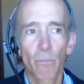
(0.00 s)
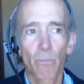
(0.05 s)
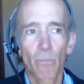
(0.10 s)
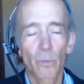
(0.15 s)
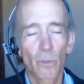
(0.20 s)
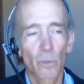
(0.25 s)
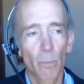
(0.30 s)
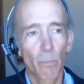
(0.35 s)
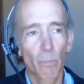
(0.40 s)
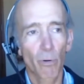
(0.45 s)

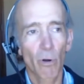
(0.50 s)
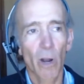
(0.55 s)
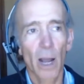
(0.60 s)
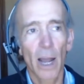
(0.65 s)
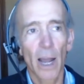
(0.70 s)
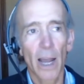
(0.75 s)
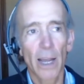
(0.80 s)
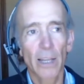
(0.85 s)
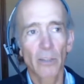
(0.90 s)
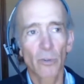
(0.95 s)

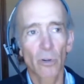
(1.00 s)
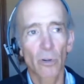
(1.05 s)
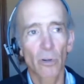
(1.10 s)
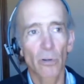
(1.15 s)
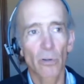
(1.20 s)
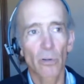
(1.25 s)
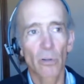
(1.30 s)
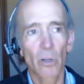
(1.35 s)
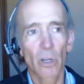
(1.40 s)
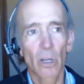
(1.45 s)
surprise
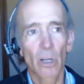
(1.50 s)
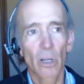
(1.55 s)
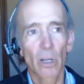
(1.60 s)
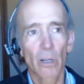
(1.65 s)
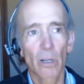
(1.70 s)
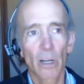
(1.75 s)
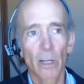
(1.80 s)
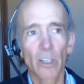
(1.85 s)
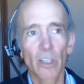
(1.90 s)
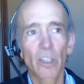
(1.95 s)
or
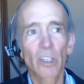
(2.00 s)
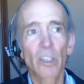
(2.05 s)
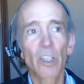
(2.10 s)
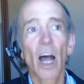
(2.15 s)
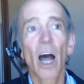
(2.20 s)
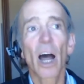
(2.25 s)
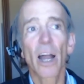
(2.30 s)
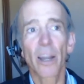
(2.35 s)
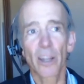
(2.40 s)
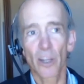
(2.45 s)

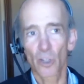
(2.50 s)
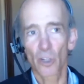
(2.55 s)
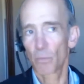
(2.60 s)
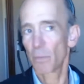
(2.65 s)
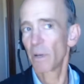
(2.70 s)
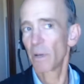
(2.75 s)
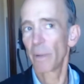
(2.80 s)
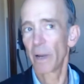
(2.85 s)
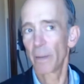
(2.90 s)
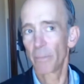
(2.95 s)
astonish
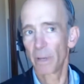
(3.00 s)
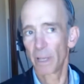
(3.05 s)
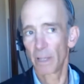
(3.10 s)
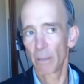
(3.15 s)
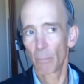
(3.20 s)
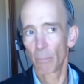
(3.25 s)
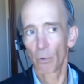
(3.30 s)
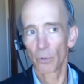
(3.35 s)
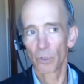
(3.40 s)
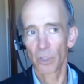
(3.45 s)
me might be
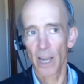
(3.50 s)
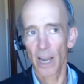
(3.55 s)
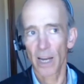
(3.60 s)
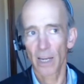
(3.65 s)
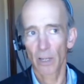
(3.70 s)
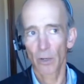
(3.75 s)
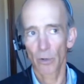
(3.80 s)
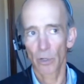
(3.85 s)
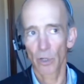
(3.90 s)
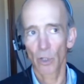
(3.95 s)
the most
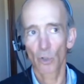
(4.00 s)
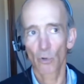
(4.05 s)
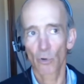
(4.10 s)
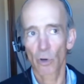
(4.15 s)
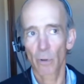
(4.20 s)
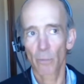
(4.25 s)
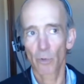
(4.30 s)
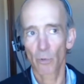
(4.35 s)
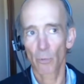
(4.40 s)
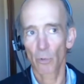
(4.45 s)
accurate
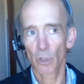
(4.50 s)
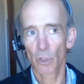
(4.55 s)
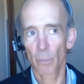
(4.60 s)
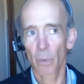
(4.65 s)
description of